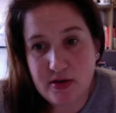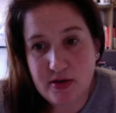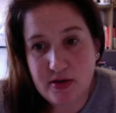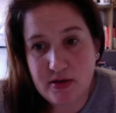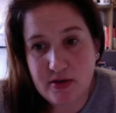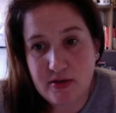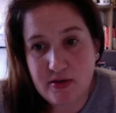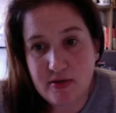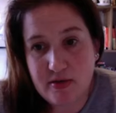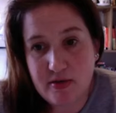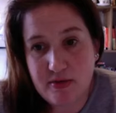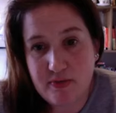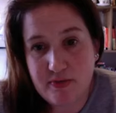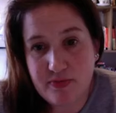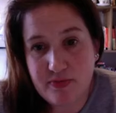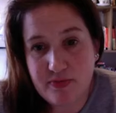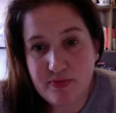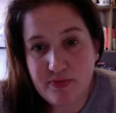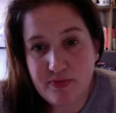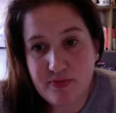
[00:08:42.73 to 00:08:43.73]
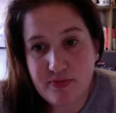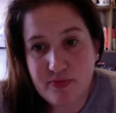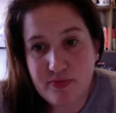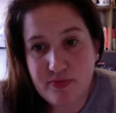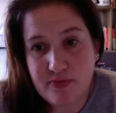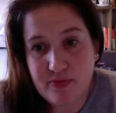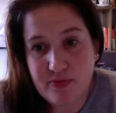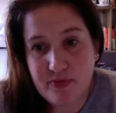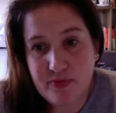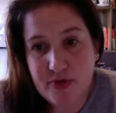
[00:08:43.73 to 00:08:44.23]
um,
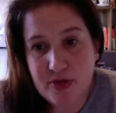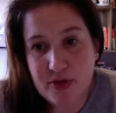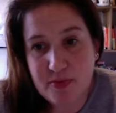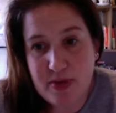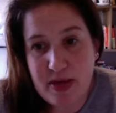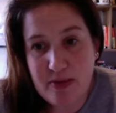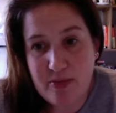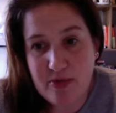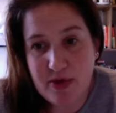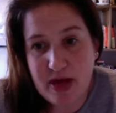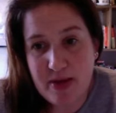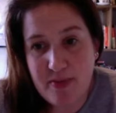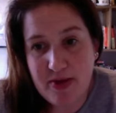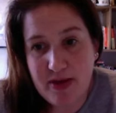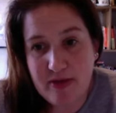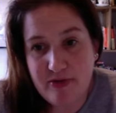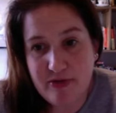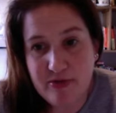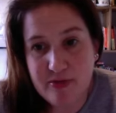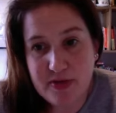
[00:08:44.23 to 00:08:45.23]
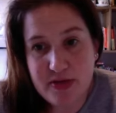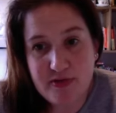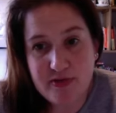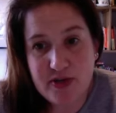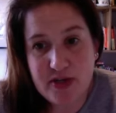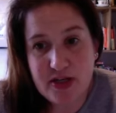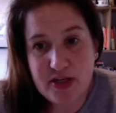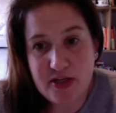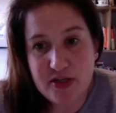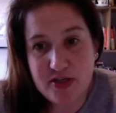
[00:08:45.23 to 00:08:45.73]
to people coming in from
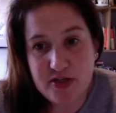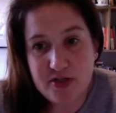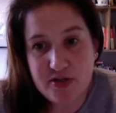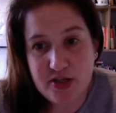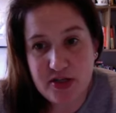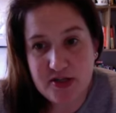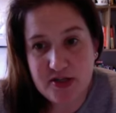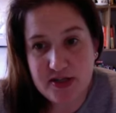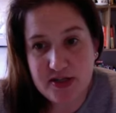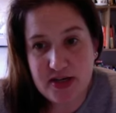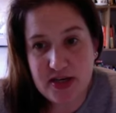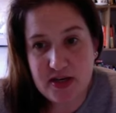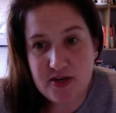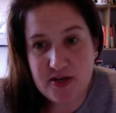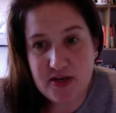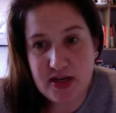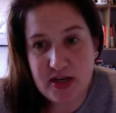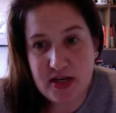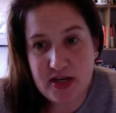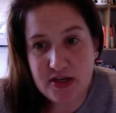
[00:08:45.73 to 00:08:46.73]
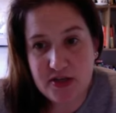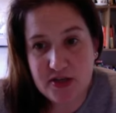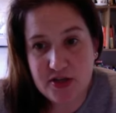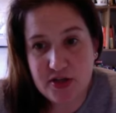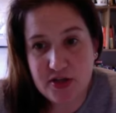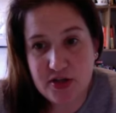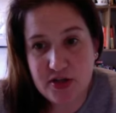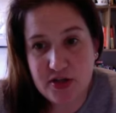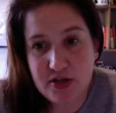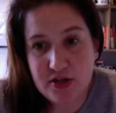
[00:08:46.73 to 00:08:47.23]
different industries and then needing
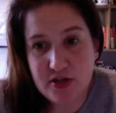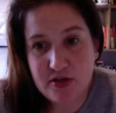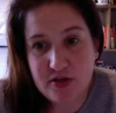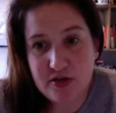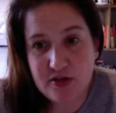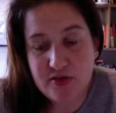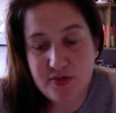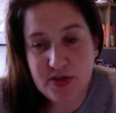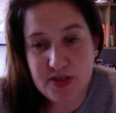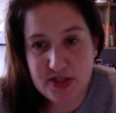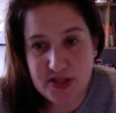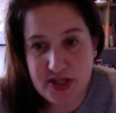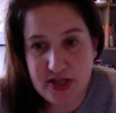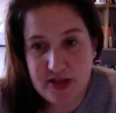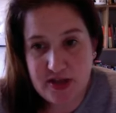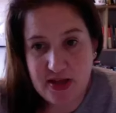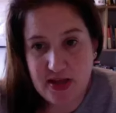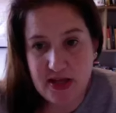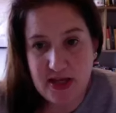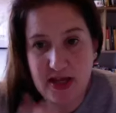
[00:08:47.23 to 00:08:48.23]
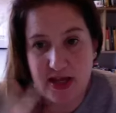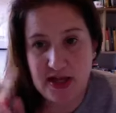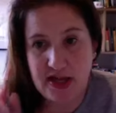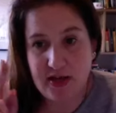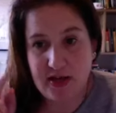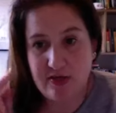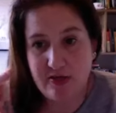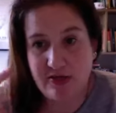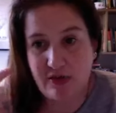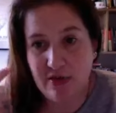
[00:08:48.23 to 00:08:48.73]
to switch their
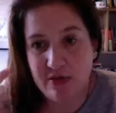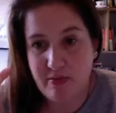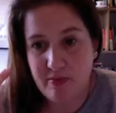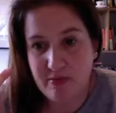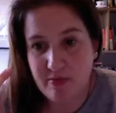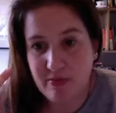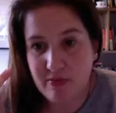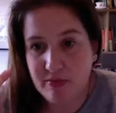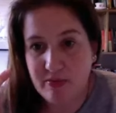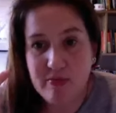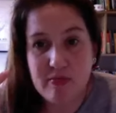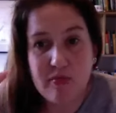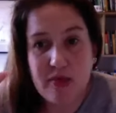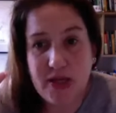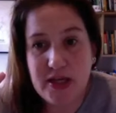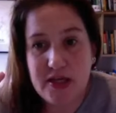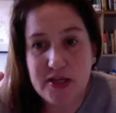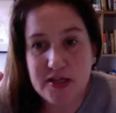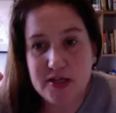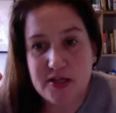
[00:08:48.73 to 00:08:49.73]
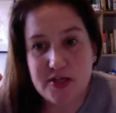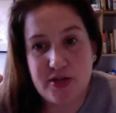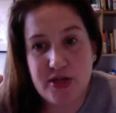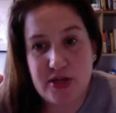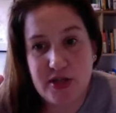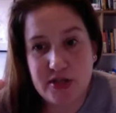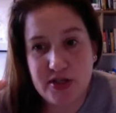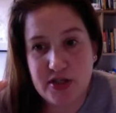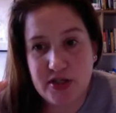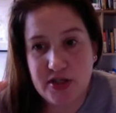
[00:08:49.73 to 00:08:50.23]
thinking from
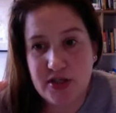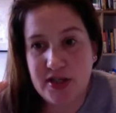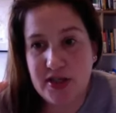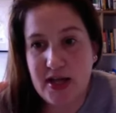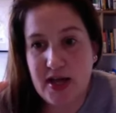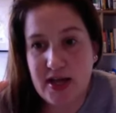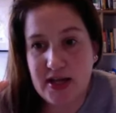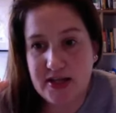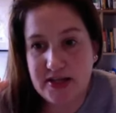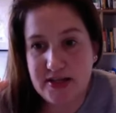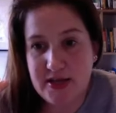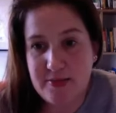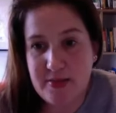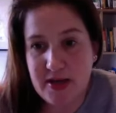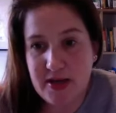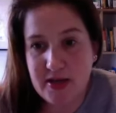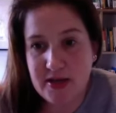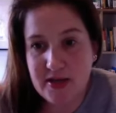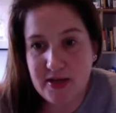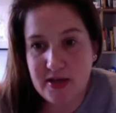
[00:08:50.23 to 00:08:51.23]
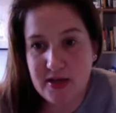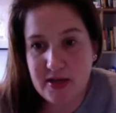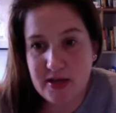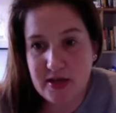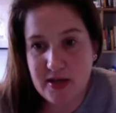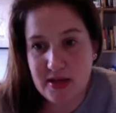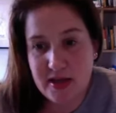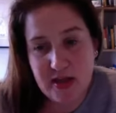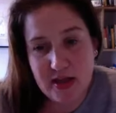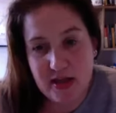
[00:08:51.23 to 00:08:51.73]
industry to academic
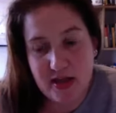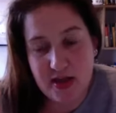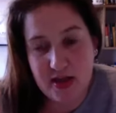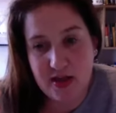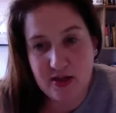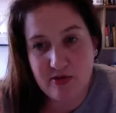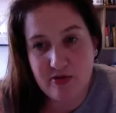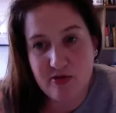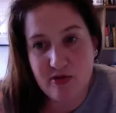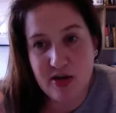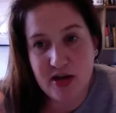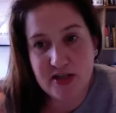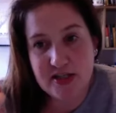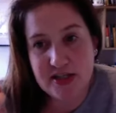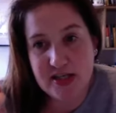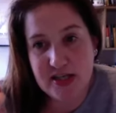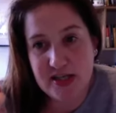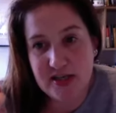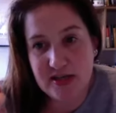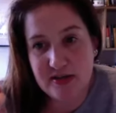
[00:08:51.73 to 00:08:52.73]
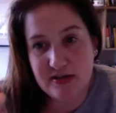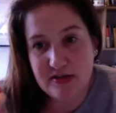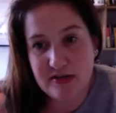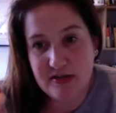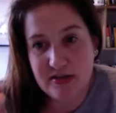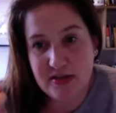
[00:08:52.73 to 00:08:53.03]
thinking and writing.